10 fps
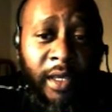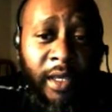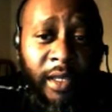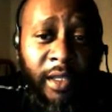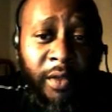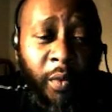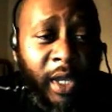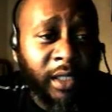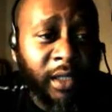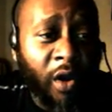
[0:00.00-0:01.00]
the way his
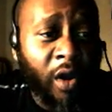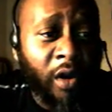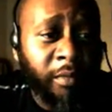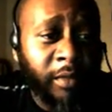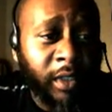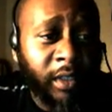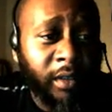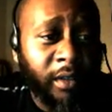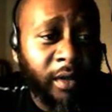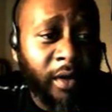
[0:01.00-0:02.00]
arms
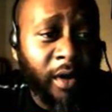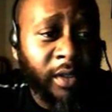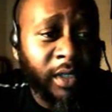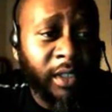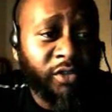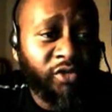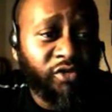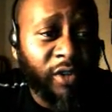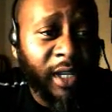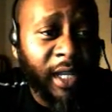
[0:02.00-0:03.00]
are just straight
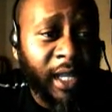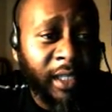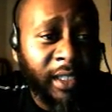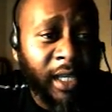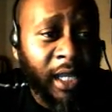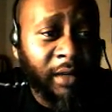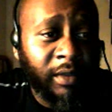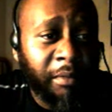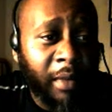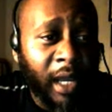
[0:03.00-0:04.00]
at the side of his
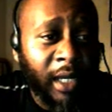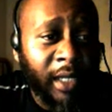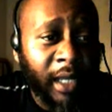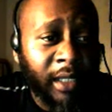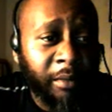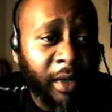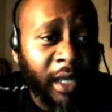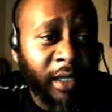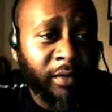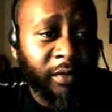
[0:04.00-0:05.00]
body like some kind of
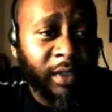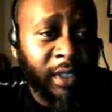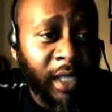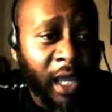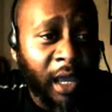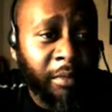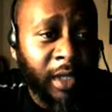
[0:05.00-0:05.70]
zombie.